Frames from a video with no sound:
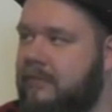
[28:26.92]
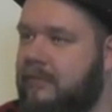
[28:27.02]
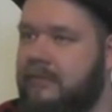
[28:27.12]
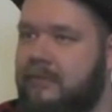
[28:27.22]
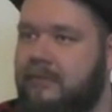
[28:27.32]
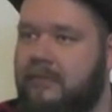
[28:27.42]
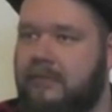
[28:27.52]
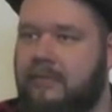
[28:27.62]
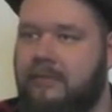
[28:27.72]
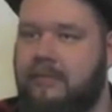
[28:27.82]

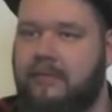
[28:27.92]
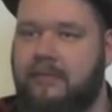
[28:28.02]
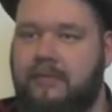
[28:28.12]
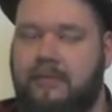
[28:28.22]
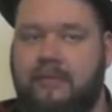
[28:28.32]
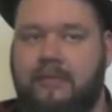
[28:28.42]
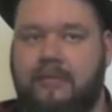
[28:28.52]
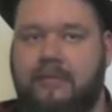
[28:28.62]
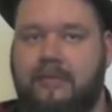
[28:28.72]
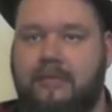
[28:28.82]

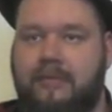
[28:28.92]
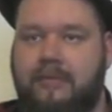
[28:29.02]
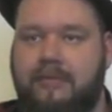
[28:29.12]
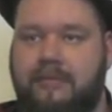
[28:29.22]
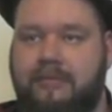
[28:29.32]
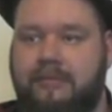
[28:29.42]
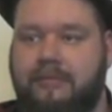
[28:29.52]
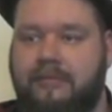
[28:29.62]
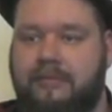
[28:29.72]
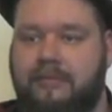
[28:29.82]
No words are spoken by the person on screen.